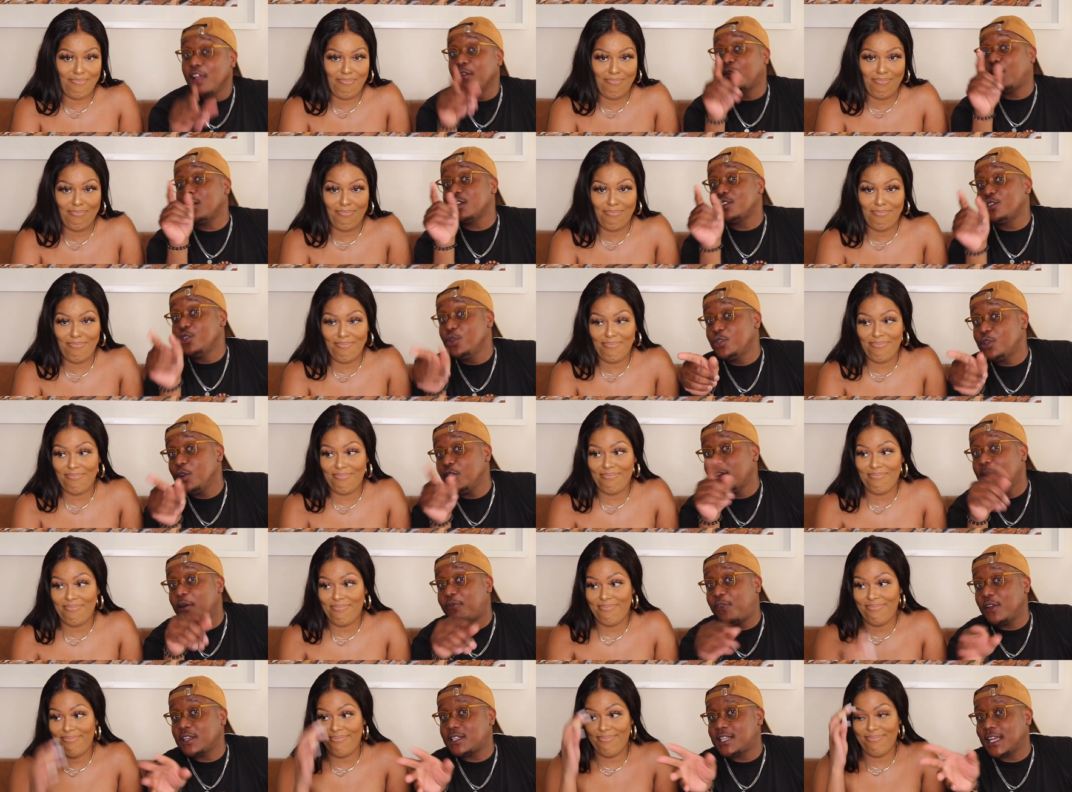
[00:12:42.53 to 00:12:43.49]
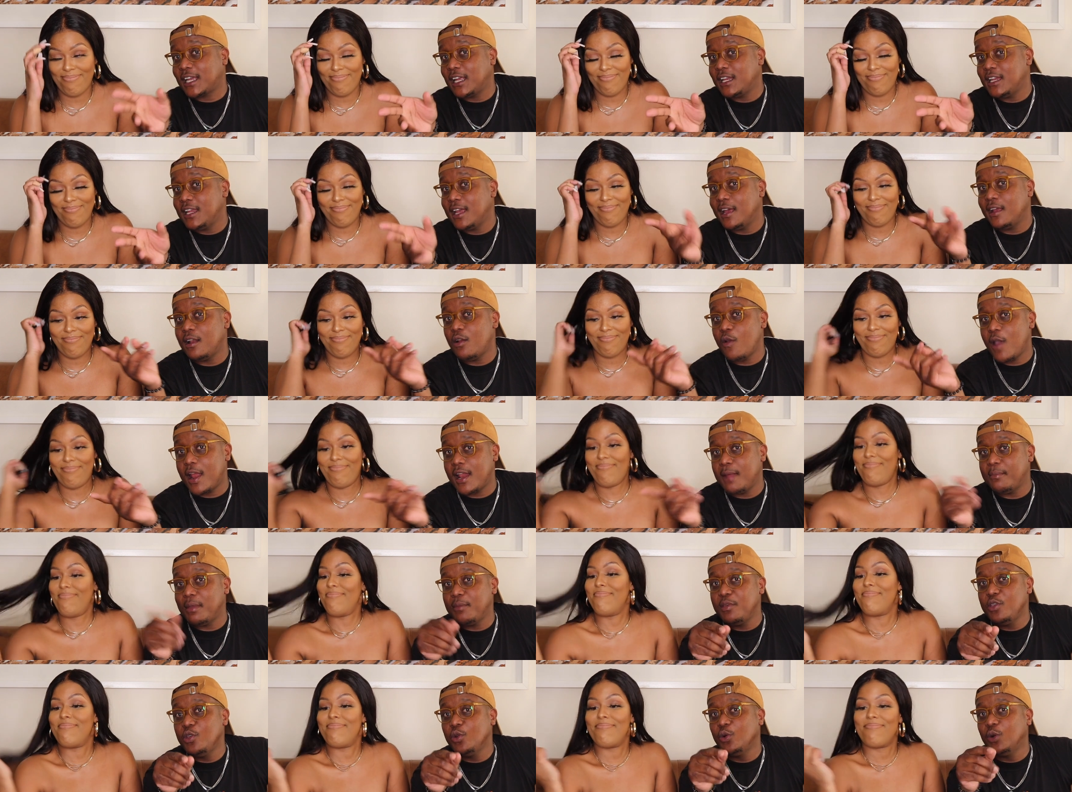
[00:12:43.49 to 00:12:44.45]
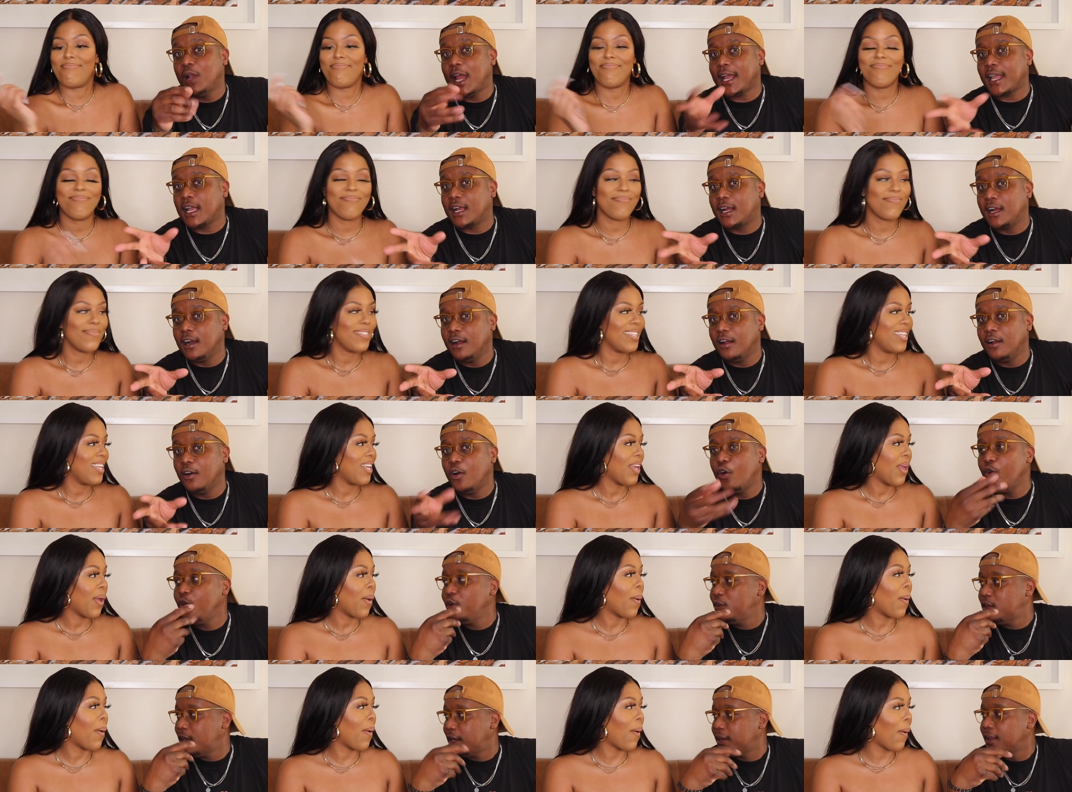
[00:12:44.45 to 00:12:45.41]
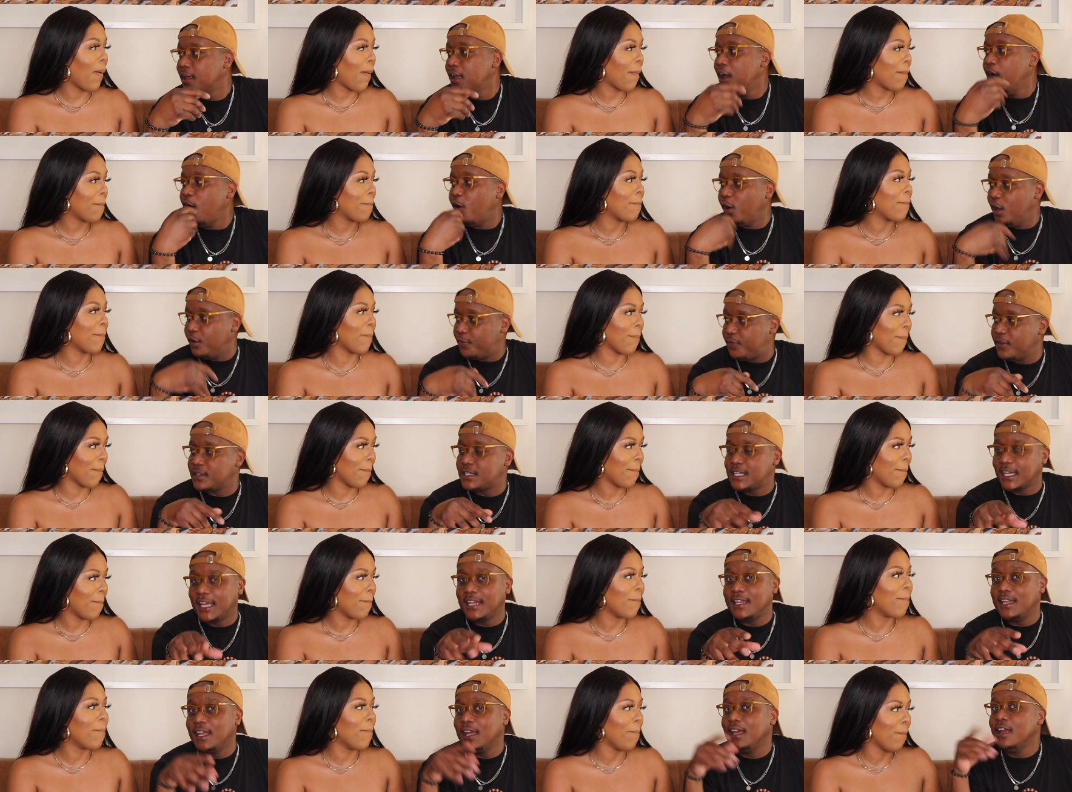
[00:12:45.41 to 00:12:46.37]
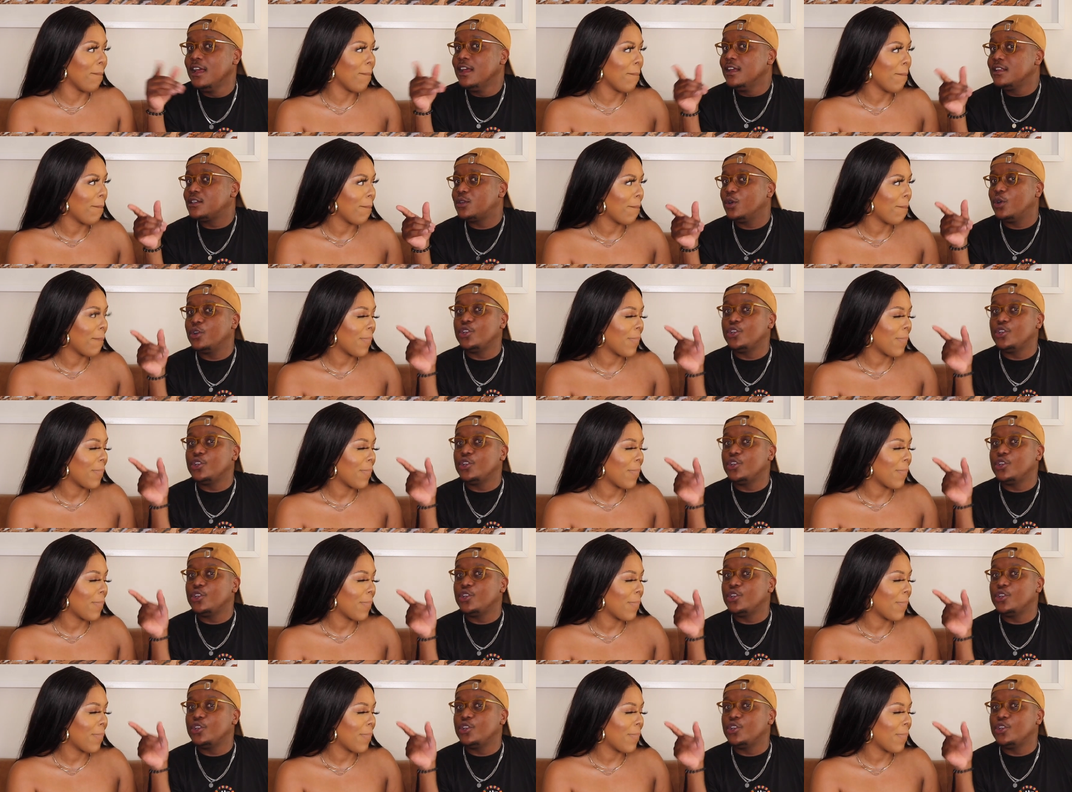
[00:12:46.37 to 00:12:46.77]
Speaker 1: Because usually in our first second year, Luana, maybe you like a girl, old girl, on the first mm-hmm. second year. Mm -hmm. So